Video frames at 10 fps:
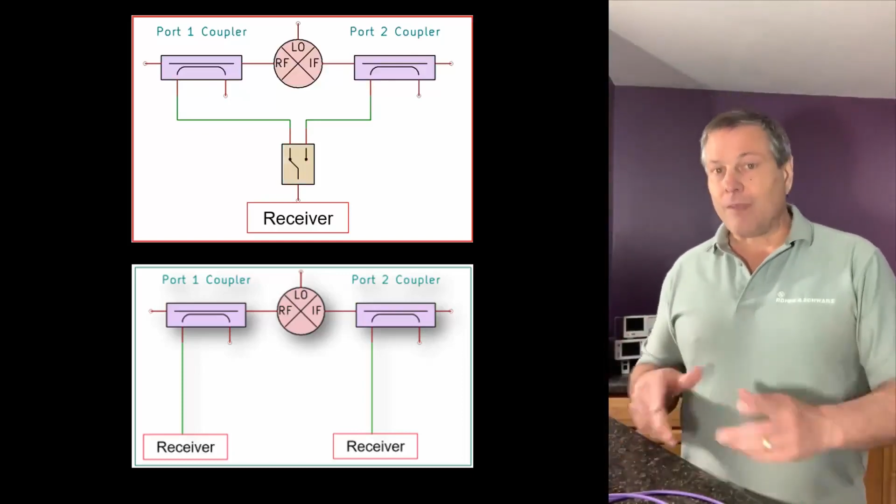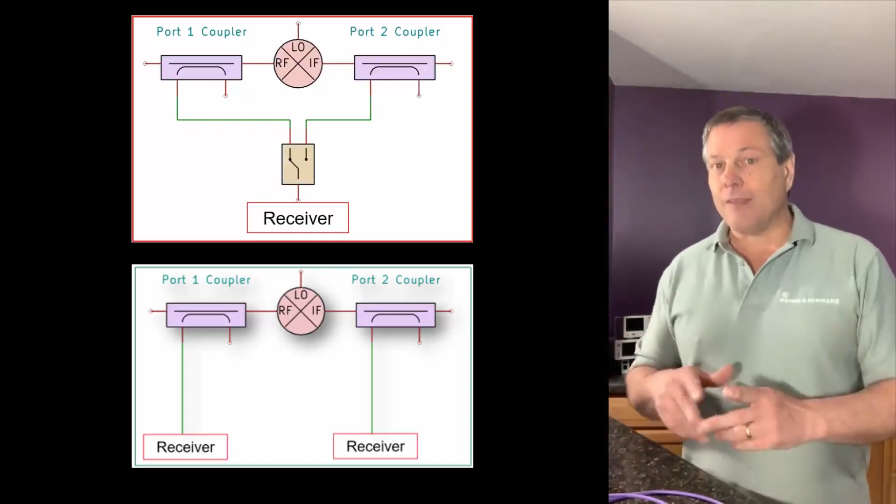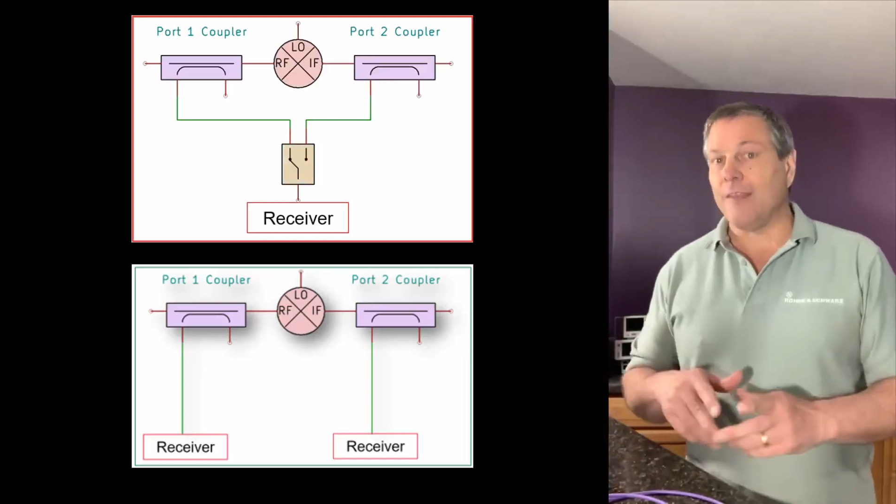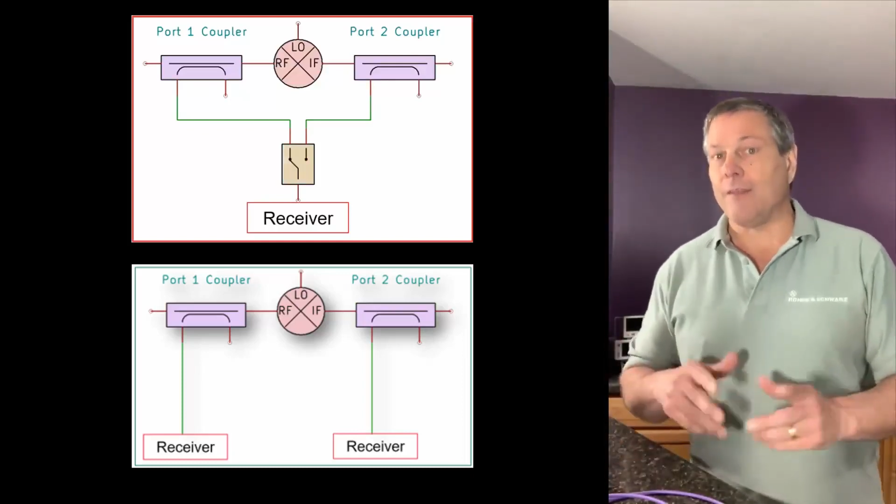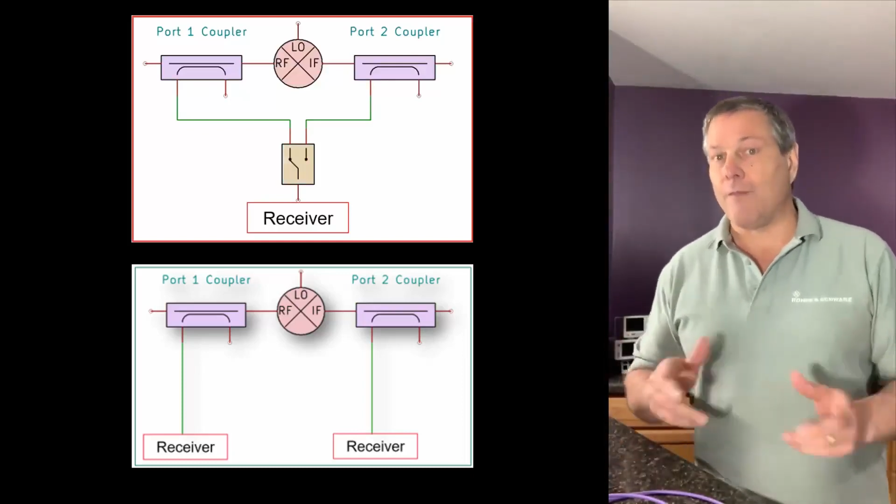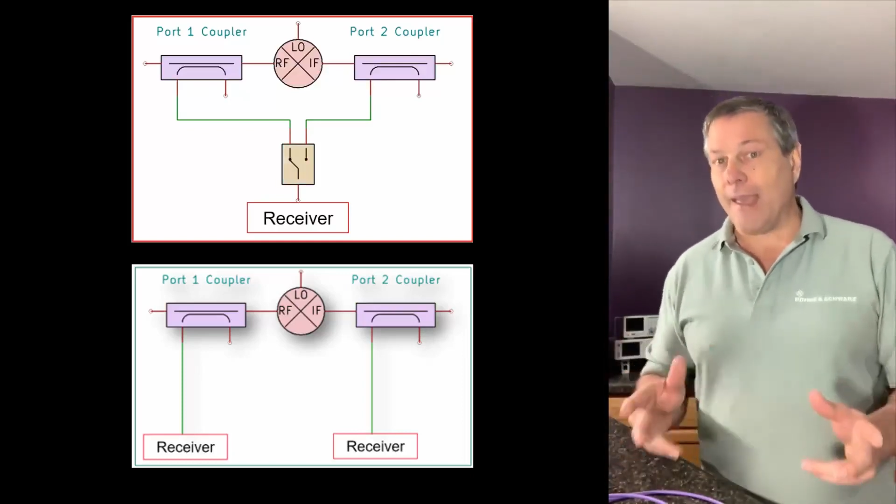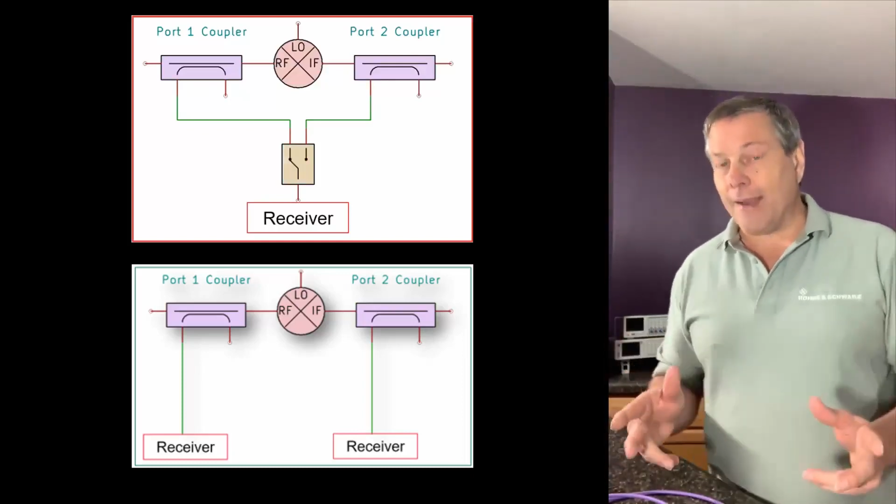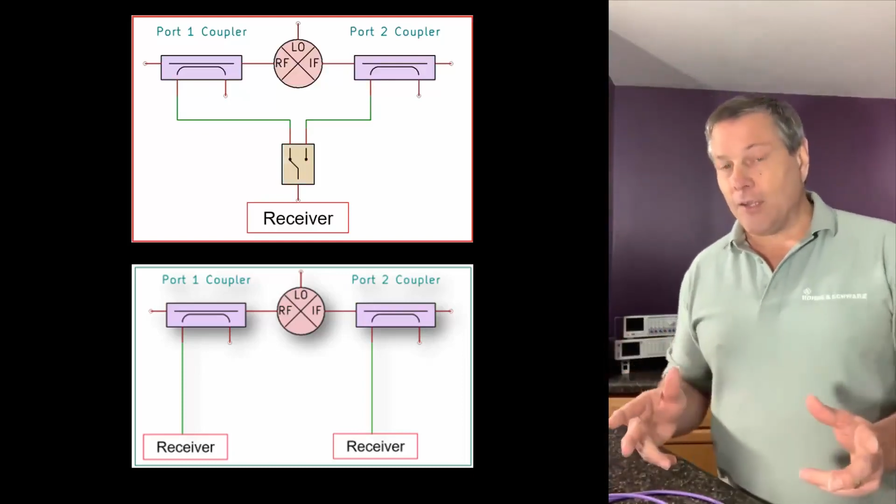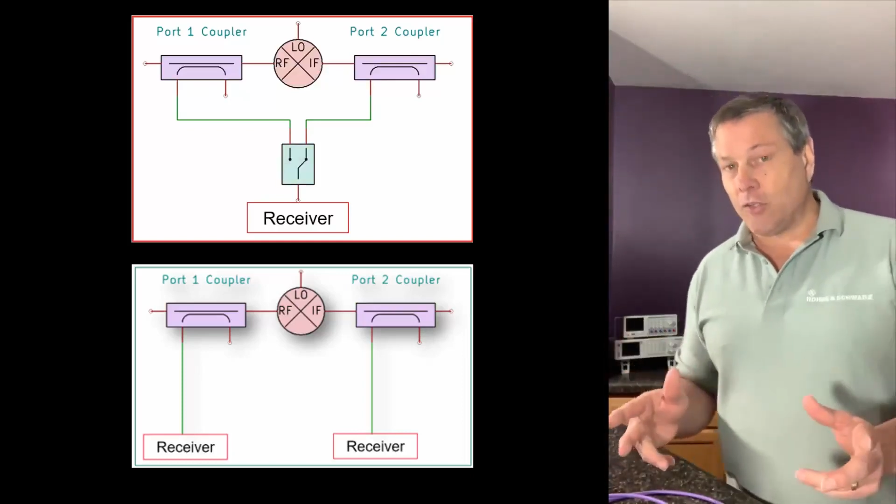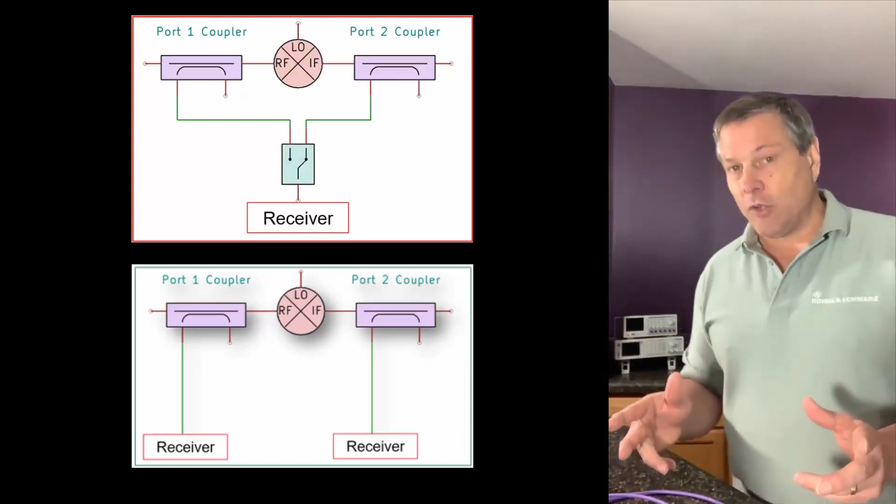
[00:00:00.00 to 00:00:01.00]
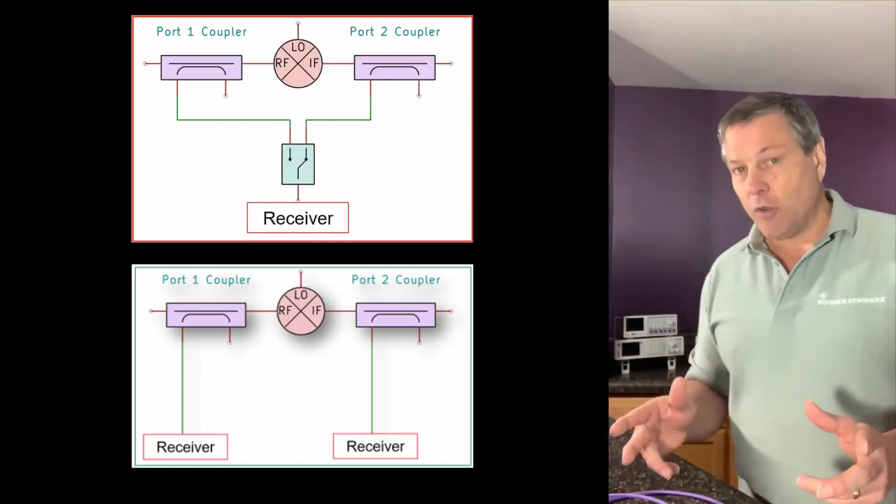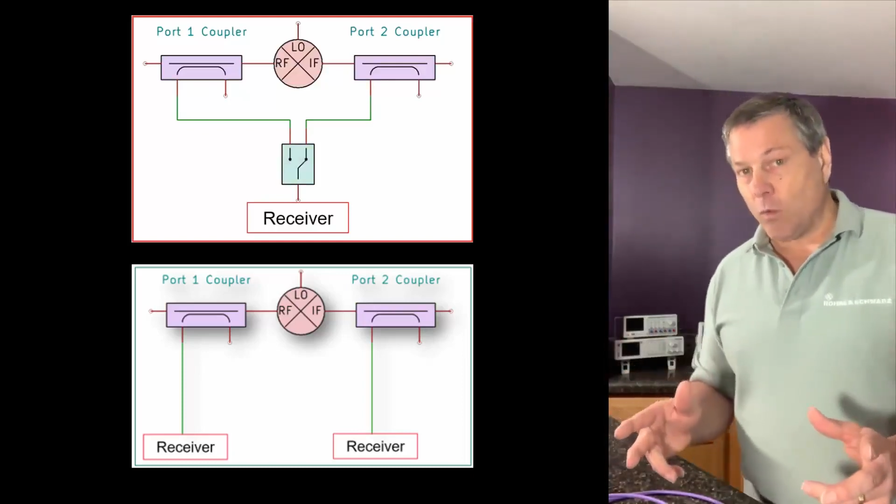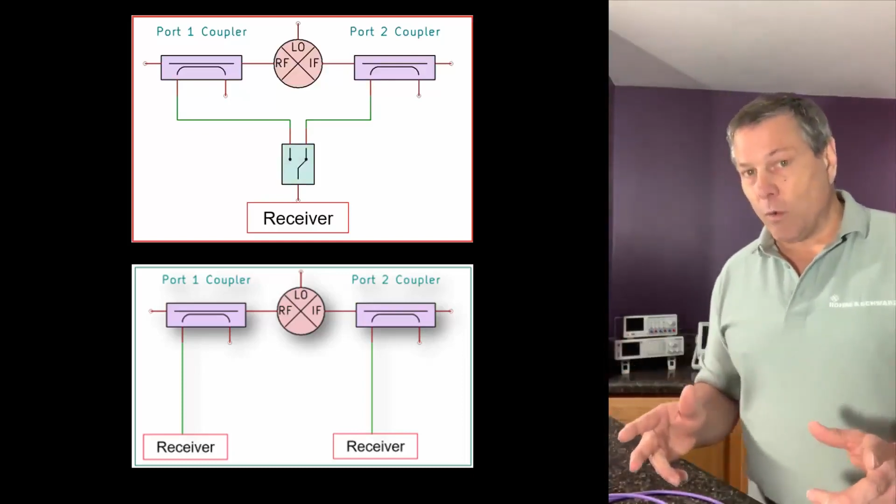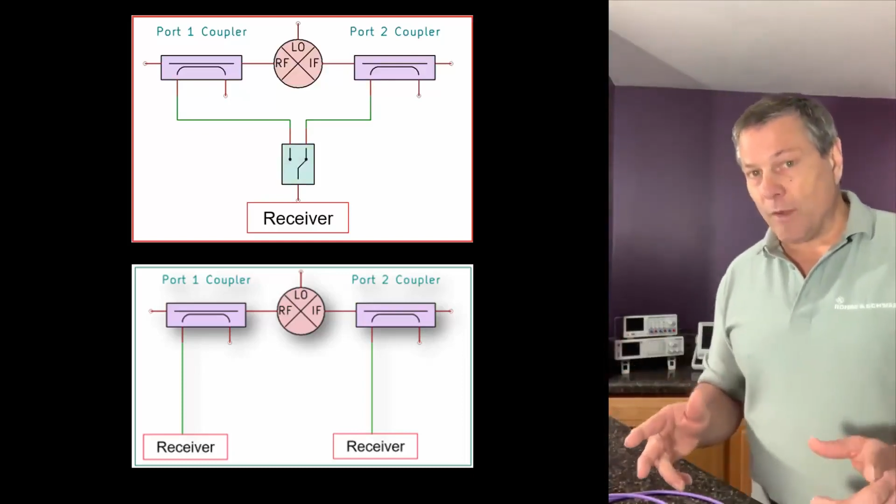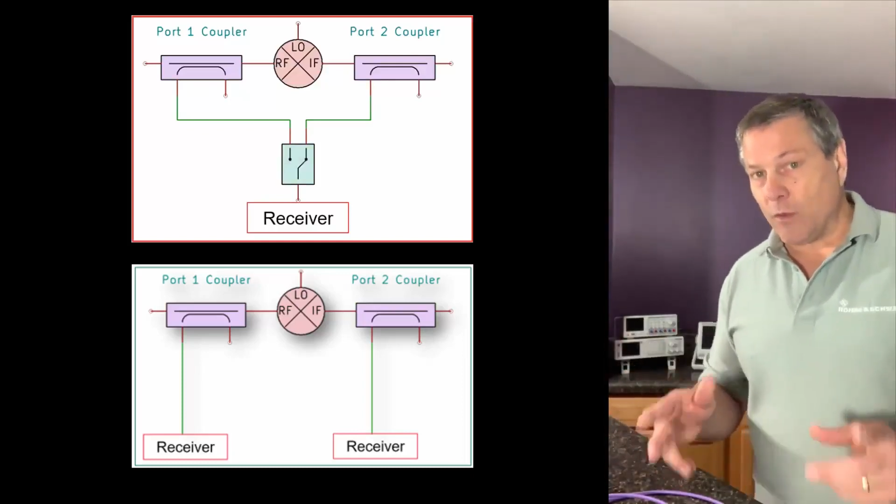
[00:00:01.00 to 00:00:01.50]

The advantage when we